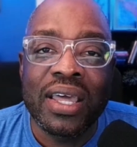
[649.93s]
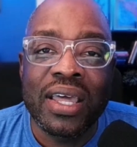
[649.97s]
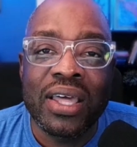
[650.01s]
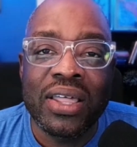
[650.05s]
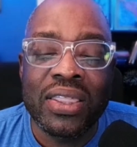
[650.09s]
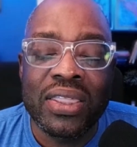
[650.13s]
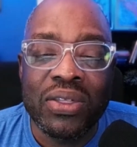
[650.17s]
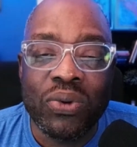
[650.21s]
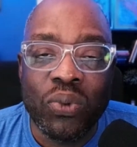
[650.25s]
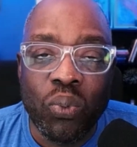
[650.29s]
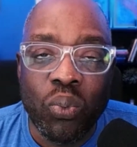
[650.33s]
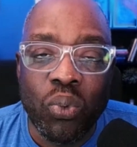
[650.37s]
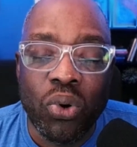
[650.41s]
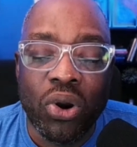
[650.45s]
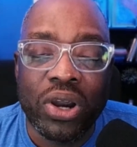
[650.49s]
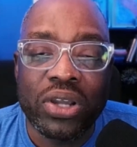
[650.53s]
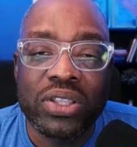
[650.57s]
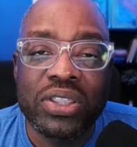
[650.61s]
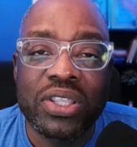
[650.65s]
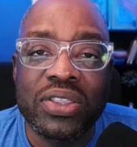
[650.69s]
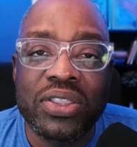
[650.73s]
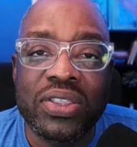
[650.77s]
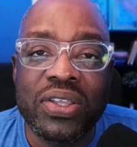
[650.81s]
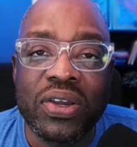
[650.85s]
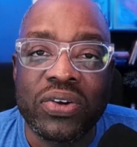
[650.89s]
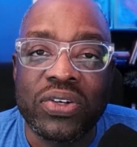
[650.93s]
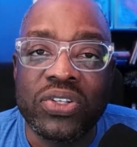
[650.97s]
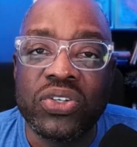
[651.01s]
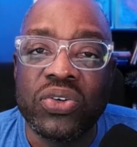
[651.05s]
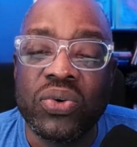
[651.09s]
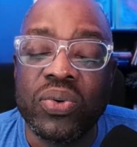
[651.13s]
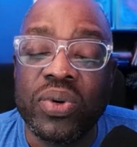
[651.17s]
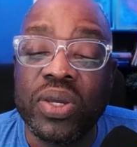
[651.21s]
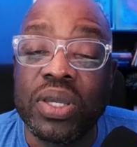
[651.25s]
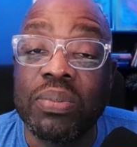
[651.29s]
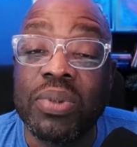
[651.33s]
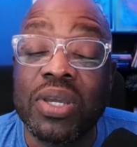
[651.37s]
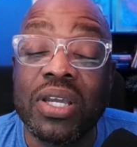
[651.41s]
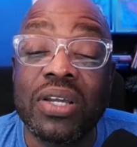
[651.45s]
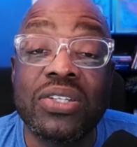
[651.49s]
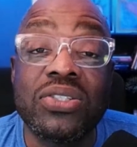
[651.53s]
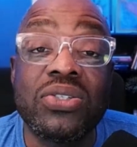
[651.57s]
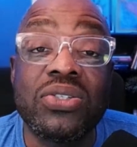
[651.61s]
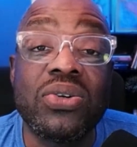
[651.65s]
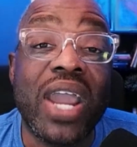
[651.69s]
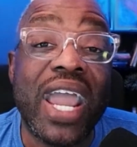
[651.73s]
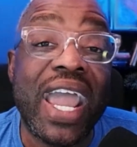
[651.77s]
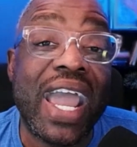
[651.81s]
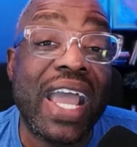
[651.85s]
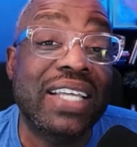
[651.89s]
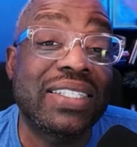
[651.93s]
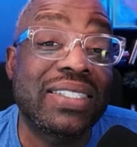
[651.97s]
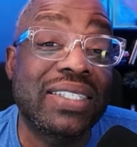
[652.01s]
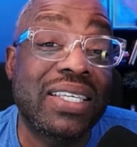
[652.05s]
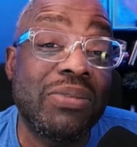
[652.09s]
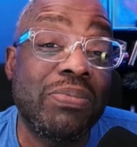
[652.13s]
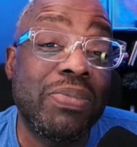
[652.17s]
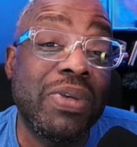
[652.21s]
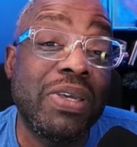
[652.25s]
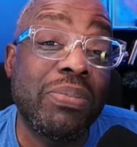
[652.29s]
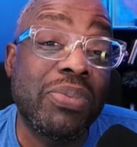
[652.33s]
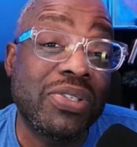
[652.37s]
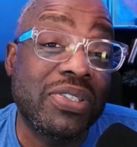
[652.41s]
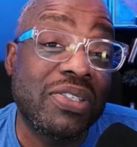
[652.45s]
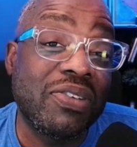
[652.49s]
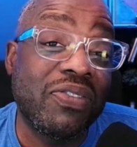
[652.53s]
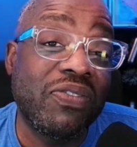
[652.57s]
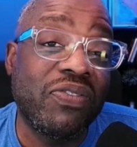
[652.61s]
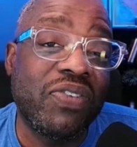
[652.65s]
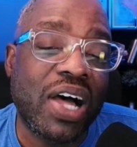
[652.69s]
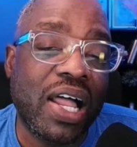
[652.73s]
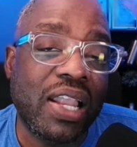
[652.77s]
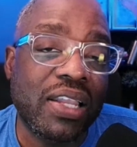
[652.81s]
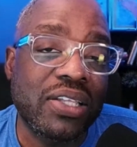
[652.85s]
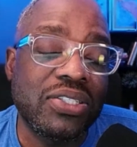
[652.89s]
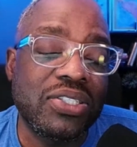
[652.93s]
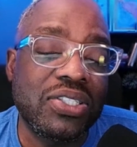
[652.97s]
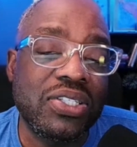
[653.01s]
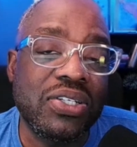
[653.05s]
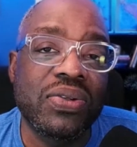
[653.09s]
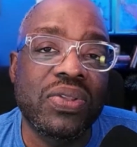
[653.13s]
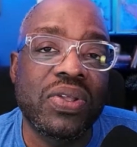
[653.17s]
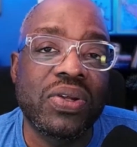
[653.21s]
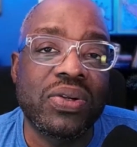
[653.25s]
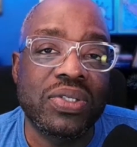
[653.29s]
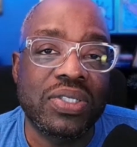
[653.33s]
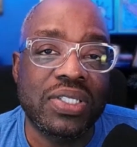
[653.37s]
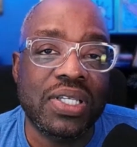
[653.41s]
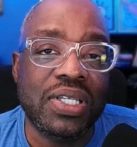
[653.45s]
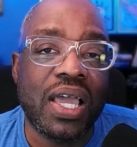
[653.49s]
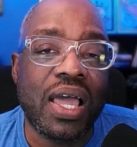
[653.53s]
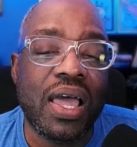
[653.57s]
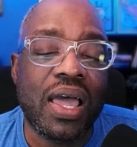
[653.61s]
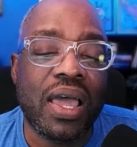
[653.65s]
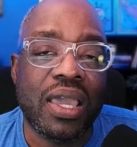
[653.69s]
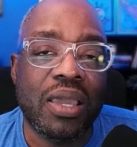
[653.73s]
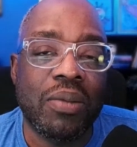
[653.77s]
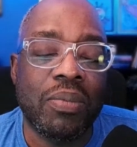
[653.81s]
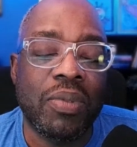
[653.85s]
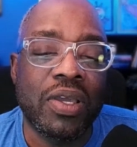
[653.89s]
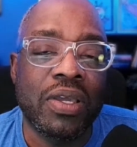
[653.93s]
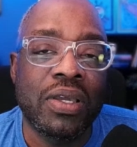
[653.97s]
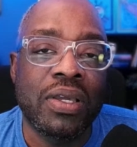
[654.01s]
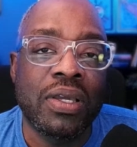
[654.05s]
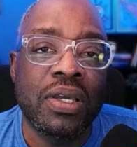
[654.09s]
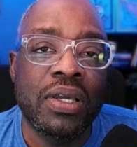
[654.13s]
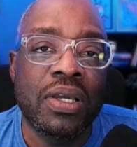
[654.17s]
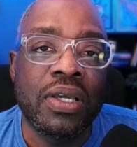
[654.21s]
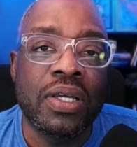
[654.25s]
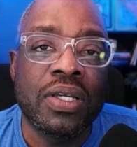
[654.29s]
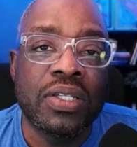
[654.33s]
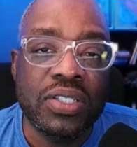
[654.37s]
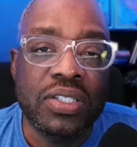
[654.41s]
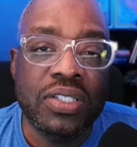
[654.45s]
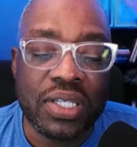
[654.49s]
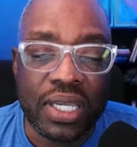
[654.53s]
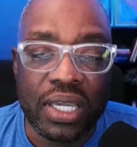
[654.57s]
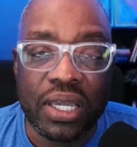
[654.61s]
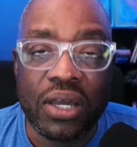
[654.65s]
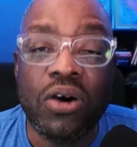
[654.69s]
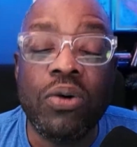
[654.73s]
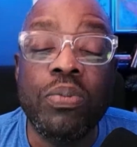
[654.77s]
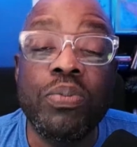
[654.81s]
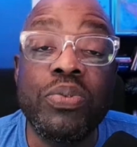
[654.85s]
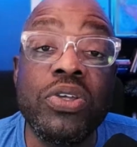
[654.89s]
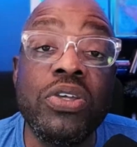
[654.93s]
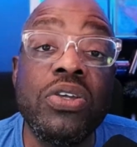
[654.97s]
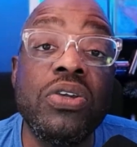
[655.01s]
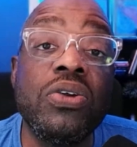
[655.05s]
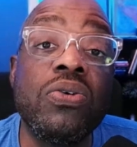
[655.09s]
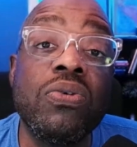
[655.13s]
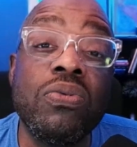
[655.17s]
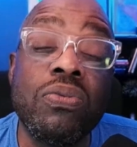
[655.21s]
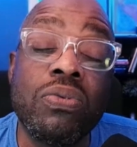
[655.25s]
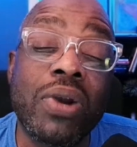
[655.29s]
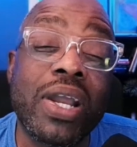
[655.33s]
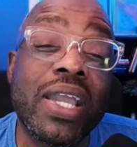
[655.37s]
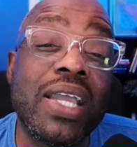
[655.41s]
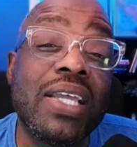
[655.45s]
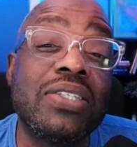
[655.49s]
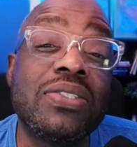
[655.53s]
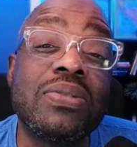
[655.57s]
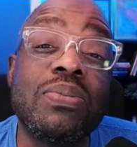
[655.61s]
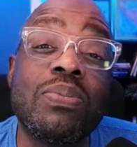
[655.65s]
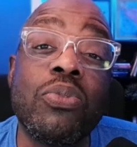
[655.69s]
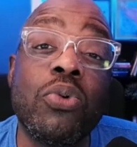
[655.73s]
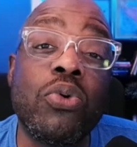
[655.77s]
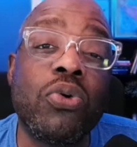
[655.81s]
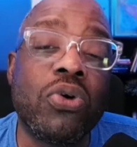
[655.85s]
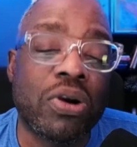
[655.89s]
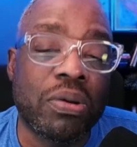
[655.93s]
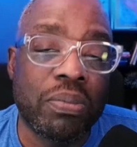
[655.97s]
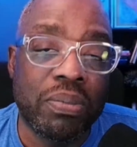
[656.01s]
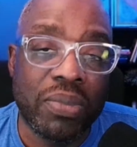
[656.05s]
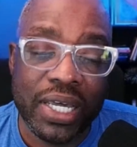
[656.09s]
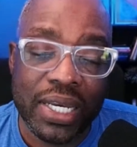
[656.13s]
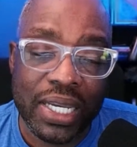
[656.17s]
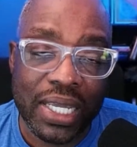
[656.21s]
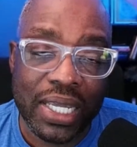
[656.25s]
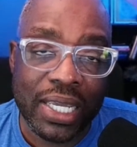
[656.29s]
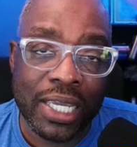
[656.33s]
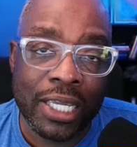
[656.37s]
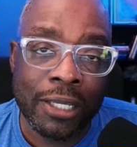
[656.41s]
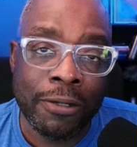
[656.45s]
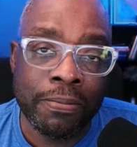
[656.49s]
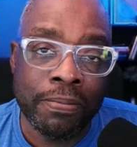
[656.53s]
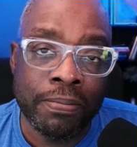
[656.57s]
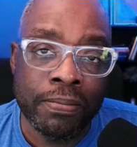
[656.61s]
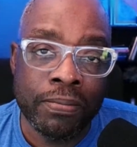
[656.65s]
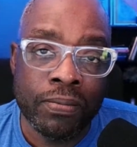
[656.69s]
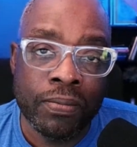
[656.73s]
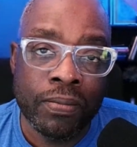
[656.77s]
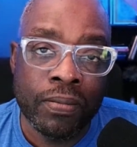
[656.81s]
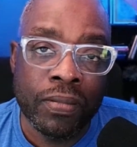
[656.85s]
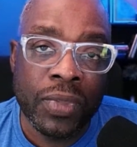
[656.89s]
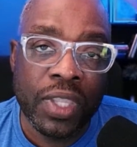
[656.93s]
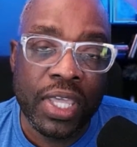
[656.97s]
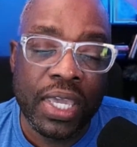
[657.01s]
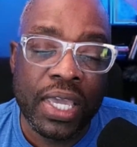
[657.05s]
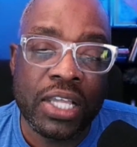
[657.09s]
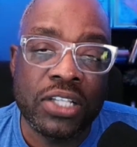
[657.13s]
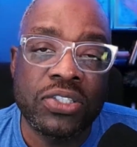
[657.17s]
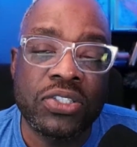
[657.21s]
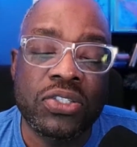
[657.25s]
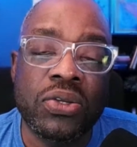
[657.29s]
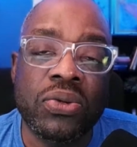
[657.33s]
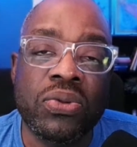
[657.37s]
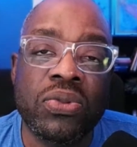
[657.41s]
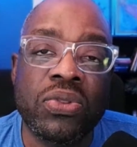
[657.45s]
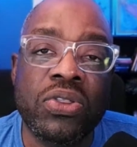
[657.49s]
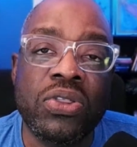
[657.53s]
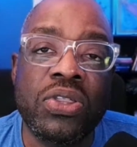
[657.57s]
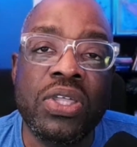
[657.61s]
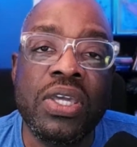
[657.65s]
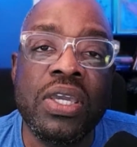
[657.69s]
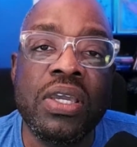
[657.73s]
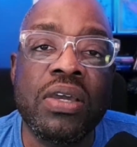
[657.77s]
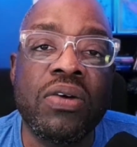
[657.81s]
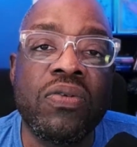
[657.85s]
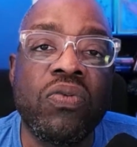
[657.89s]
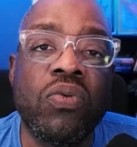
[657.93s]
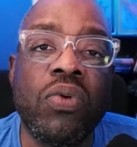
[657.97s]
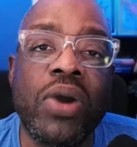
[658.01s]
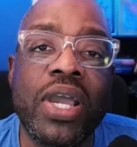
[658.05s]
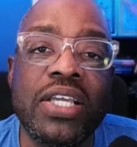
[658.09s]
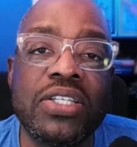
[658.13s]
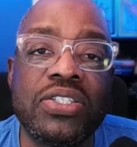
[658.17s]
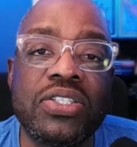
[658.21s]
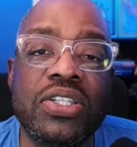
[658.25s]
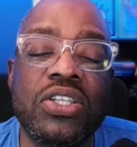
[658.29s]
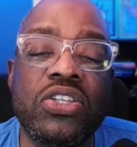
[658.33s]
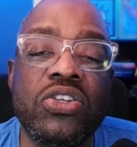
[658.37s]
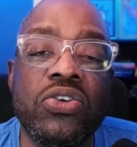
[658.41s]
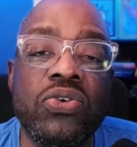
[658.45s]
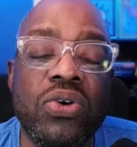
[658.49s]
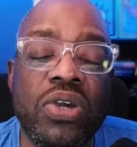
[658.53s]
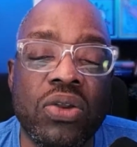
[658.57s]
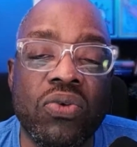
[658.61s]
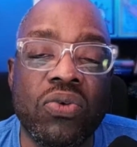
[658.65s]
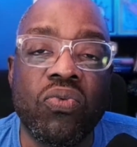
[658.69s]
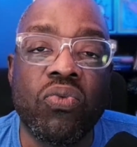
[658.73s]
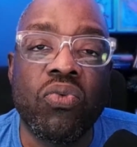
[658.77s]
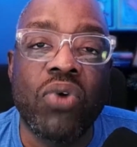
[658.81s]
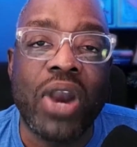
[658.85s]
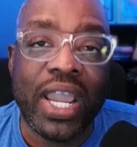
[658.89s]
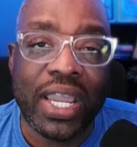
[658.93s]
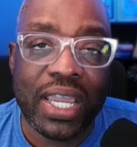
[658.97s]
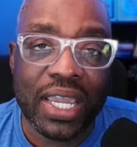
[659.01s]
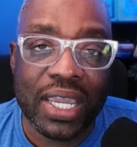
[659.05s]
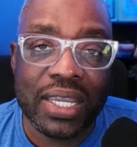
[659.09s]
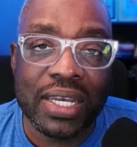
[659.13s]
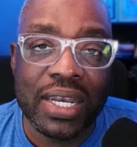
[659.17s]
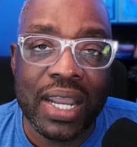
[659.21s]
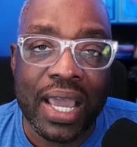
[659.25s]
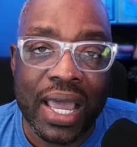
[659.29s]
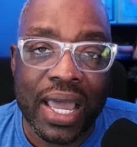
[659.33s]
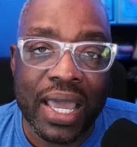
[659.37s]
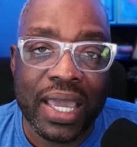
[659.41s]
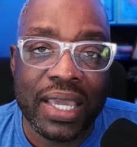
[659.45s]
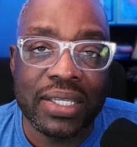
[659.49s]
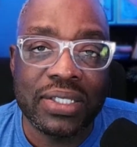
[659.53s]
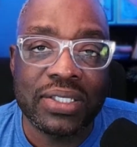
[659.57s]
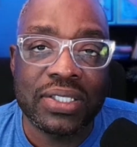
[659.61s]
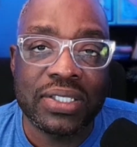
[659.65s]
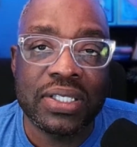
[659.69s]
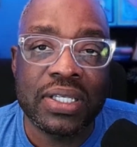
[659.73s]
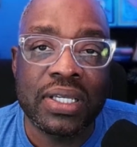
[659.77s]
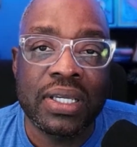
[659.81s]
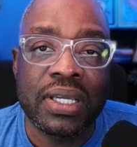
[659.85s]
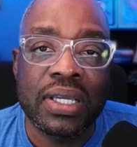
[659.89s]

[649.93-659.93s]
the work that they're doing, because you're asking people to volunteer their time to help you raise more money. And so think of ways that you can recognize